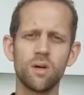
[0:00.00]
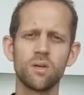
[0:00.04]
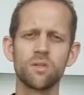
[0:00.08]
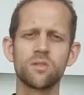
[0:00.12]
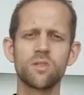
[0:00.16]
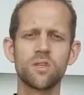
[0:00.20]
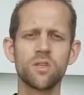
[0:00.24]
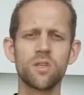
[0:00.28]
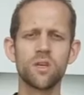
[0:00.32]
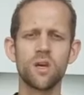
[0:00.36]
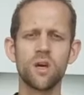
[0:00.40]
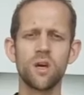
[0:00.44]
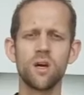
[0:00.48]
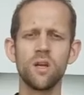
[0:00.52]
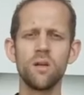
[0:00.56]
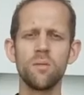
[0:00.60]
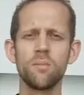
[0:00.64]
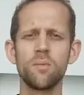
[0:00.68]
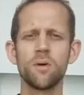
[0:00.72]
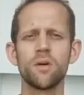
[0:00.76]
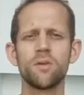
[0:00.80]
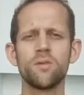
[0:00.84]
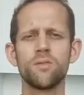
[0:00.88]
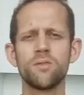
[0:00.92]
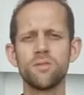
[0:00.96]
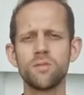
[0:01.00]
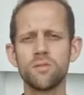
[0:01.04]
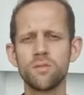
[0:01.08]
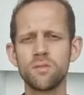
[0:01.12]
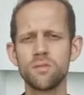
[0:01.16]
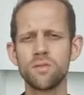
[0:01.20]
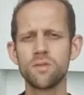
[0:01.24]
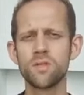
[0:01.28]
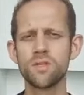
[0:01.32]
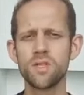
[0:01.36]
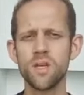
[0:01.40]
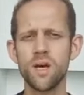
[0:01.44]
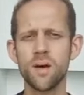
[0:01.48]
onto the collarbone.
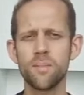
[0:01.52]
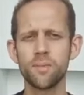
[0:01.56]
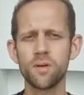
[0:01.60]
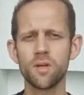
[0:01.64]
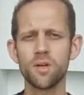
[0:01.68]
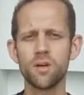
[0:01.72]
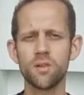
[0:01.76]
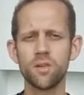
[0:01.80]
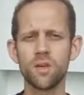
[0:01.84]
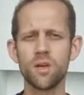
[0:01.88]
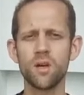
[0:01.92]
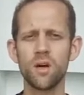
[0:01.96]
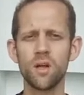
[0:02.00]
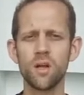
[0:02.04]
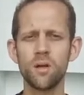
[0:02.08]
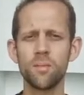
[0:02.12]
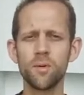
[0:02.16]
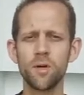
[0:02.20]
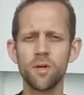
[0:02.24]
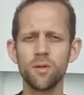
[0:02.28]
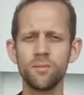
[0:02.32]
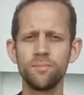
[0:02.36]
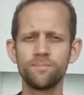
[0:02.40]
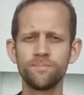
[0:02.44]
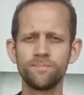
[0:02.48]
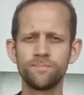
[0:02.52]
Just tapping on the collarbone.